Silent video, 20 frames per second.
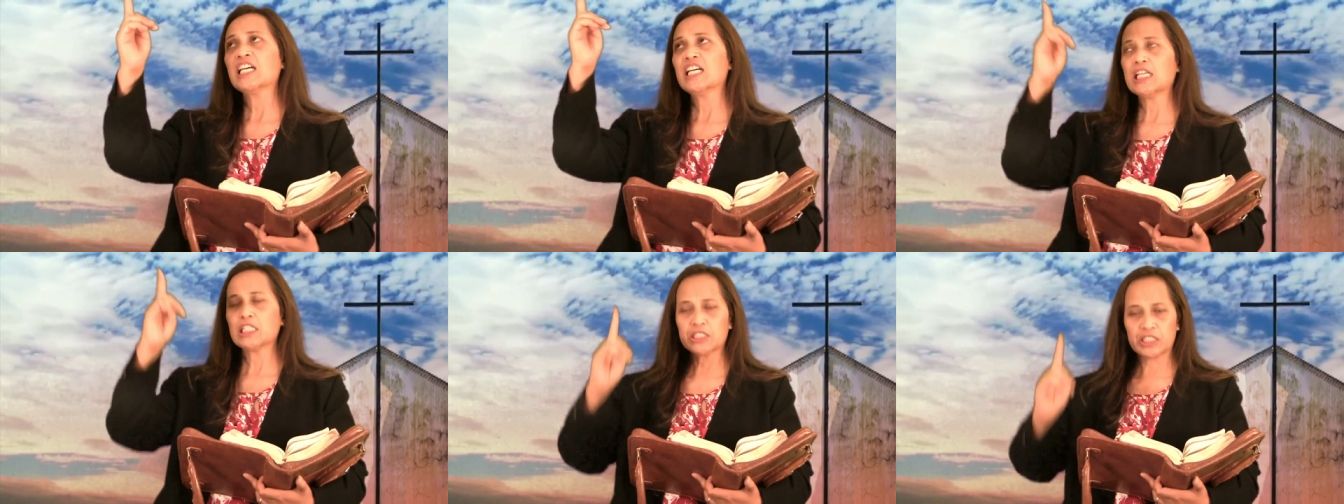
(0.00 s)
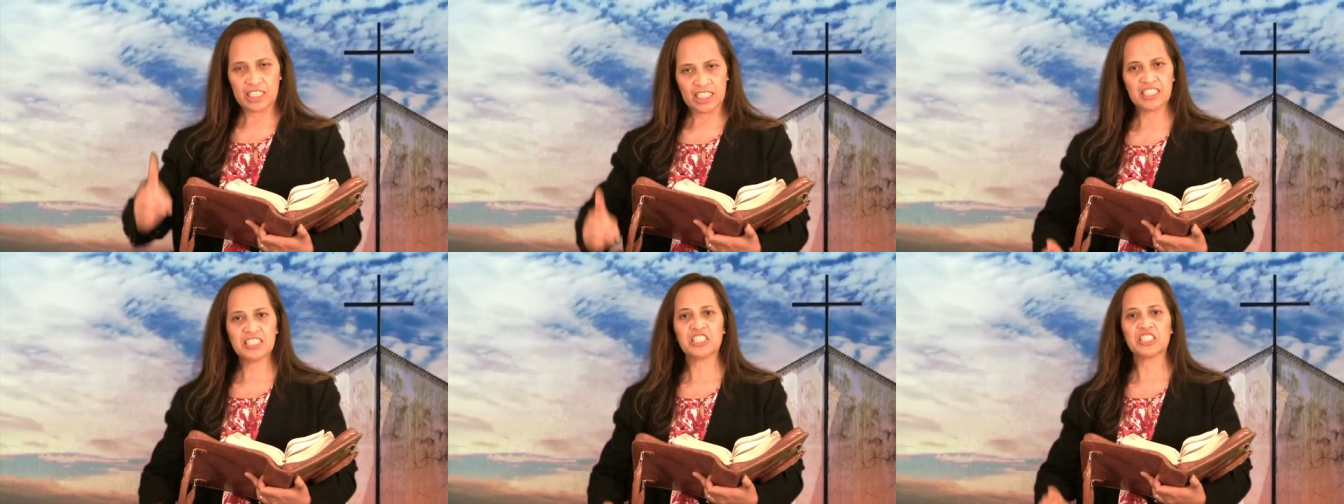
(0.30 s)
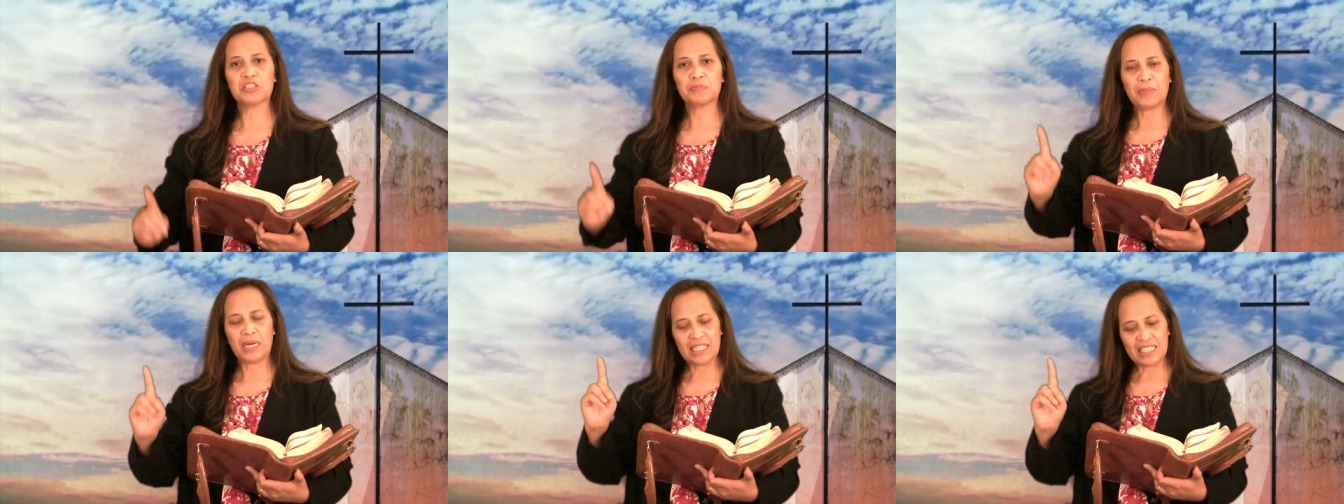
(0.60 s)
And this
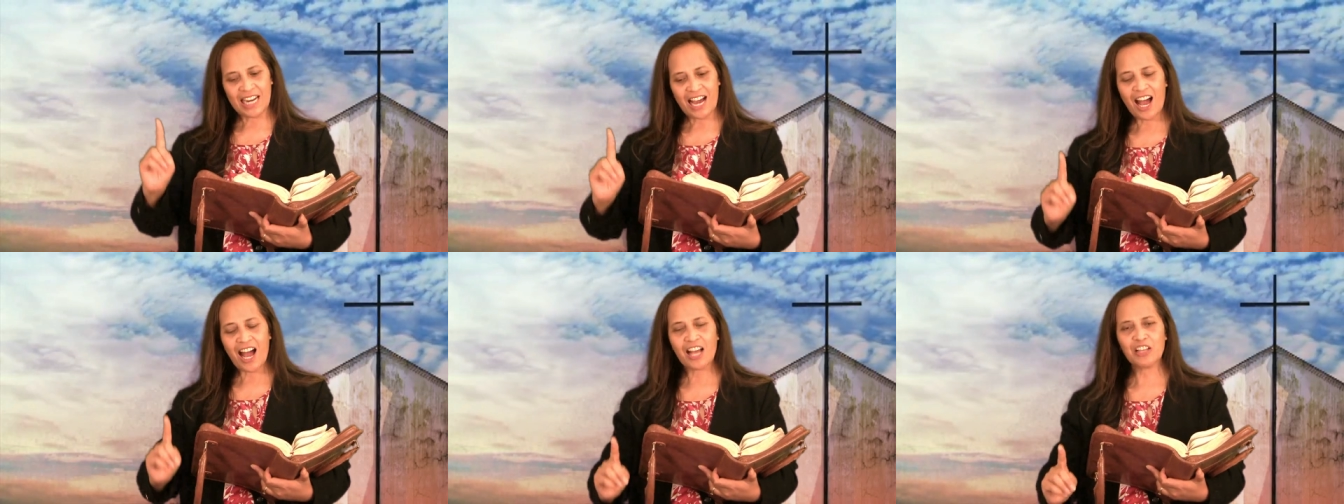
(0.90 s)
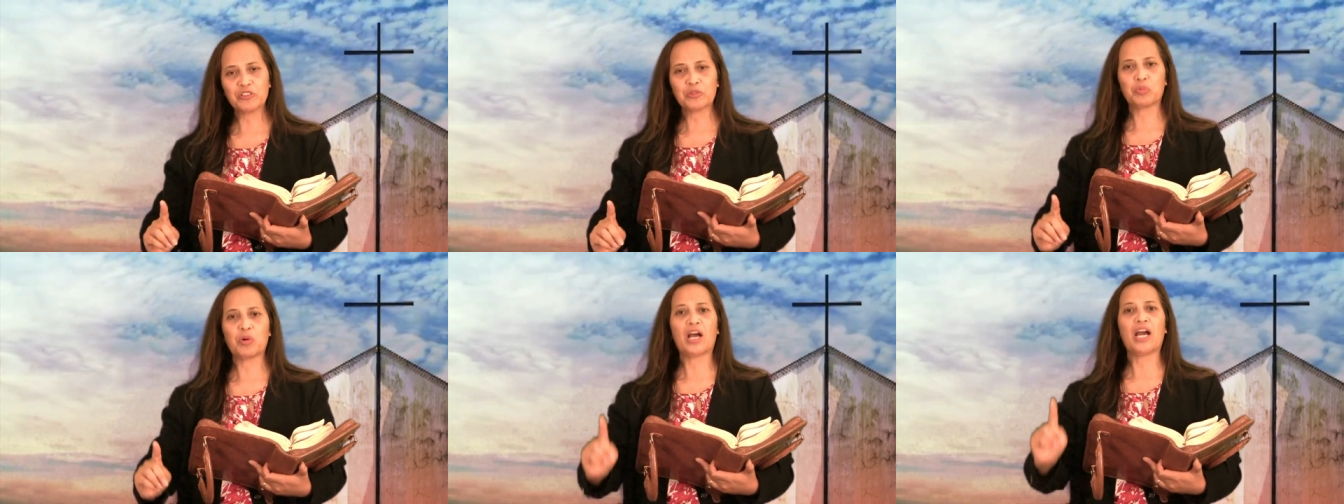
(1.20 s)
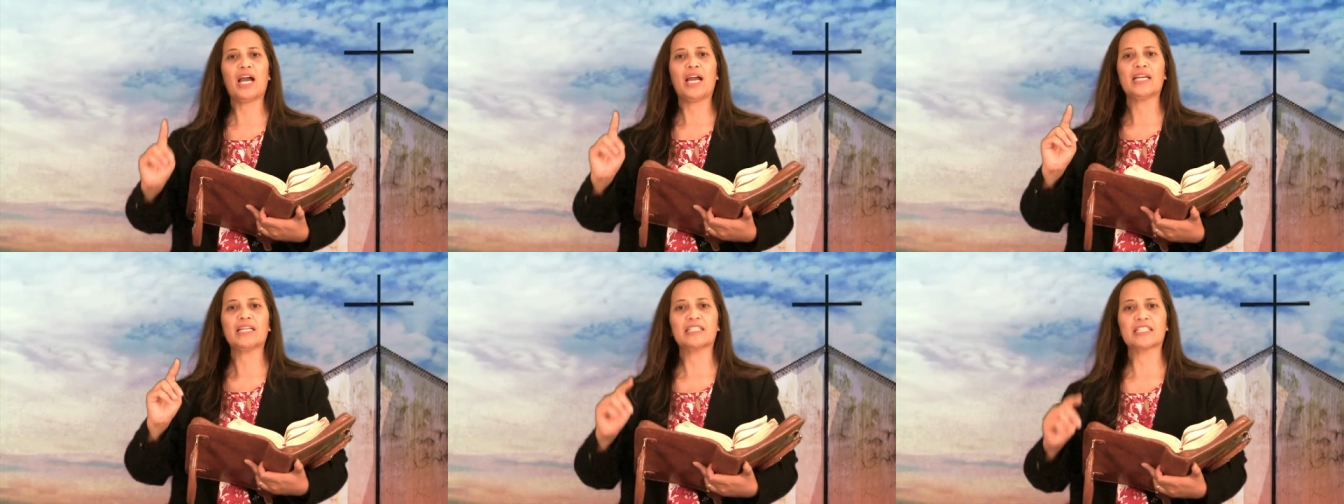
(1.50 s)
is my last
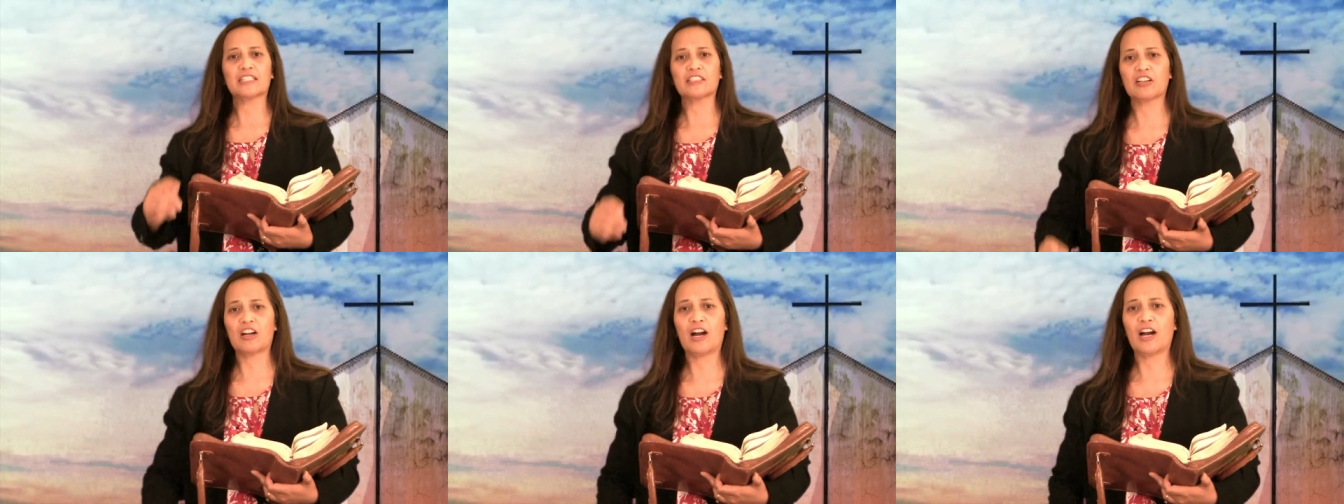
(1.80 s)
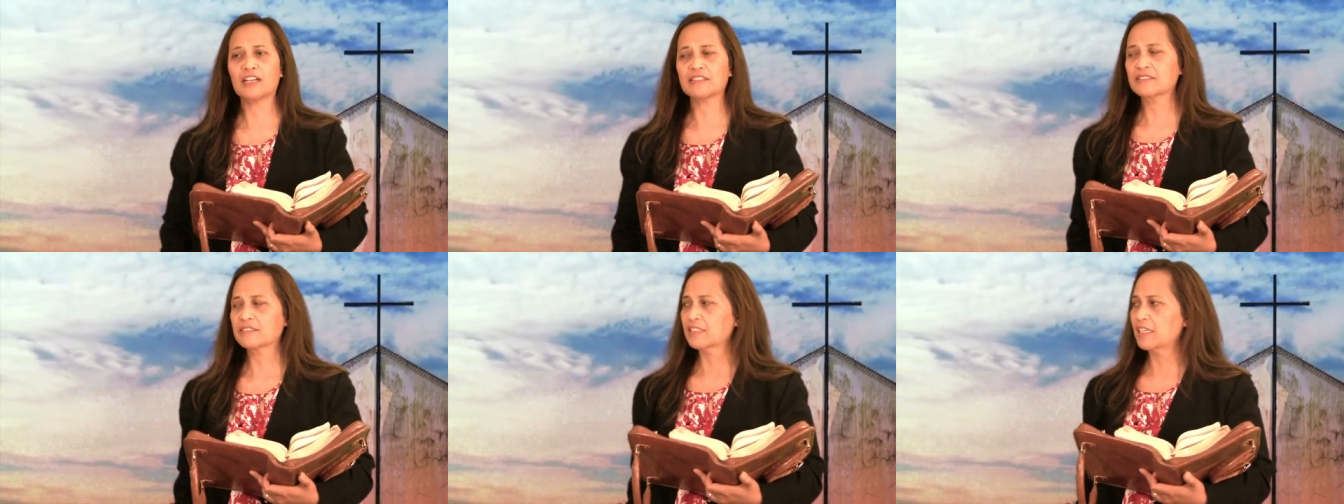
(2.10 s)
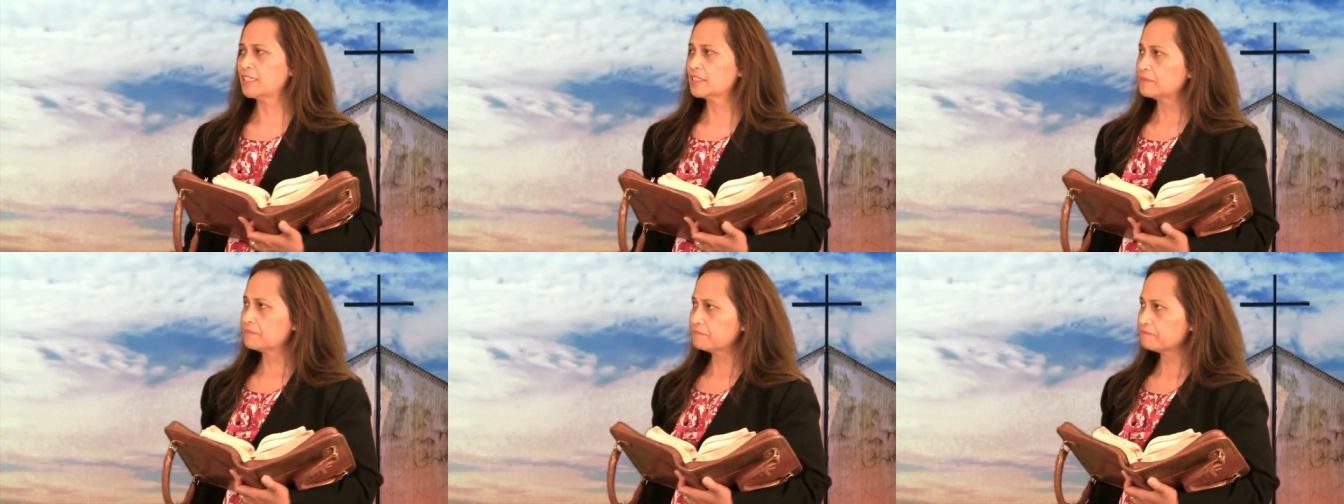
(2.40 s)
ride. God
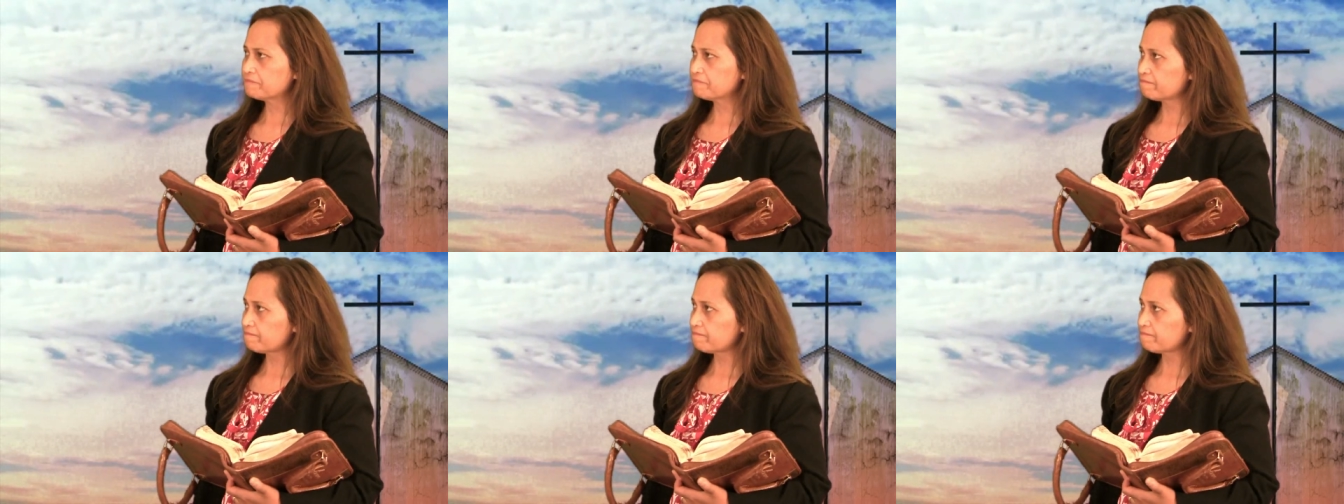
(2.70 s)
said,